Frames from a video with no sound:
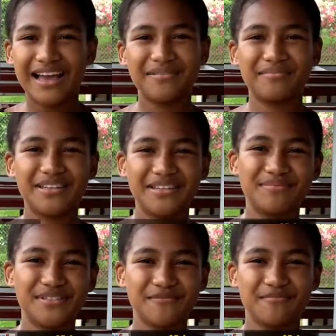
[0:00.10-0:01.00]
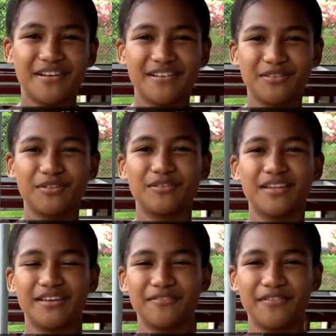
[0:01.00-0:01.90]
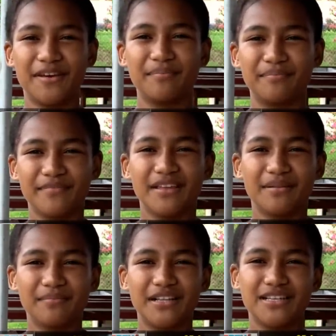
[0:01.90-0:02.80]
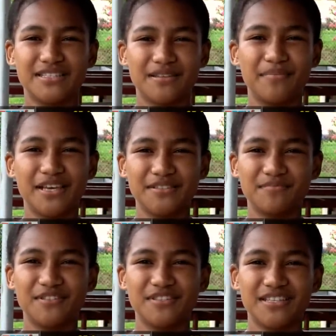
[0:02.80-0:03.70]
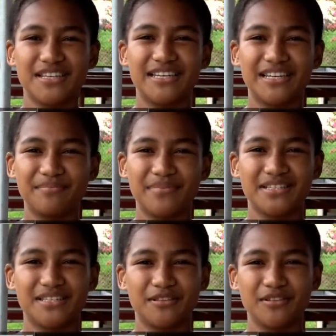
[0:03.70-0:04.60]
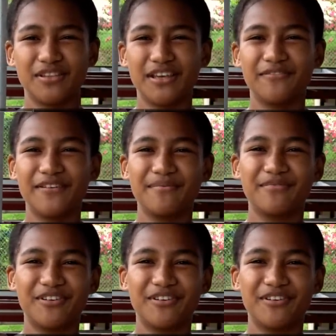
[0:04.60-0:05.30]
Hi, my name is Mary. Today FM plays the best music in Lambasa. Today FM